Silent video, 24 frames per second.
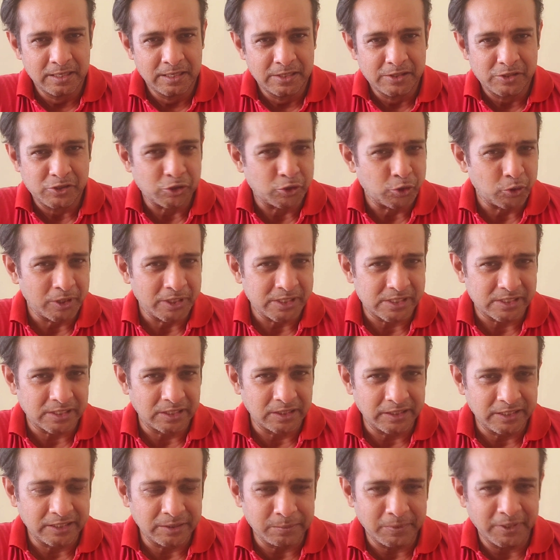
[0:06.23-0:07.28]
So today's
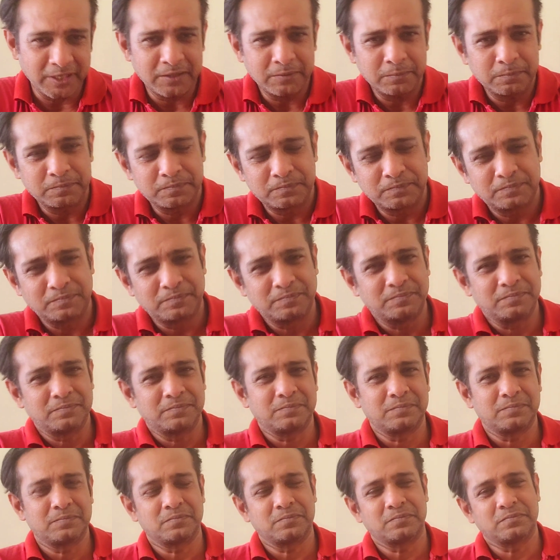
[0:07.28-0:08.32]
13th May
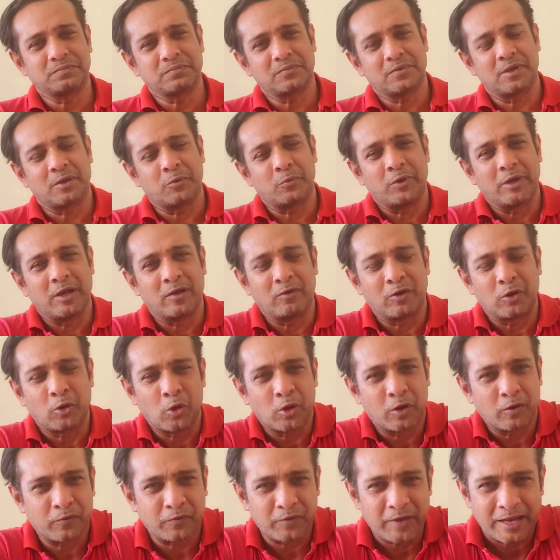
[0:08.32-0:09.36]
and we have a
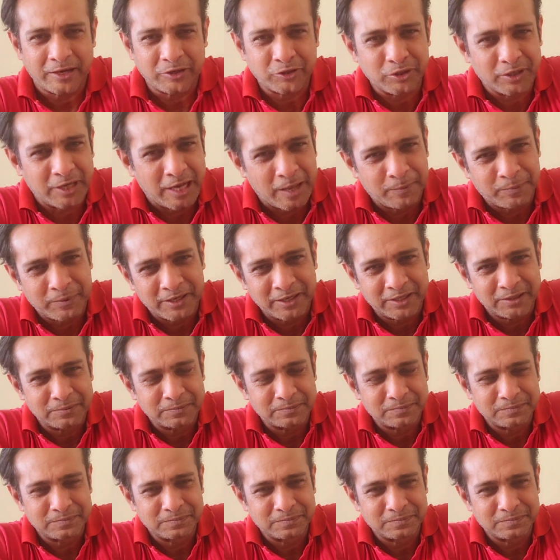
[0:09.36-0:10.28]
lot of action happening.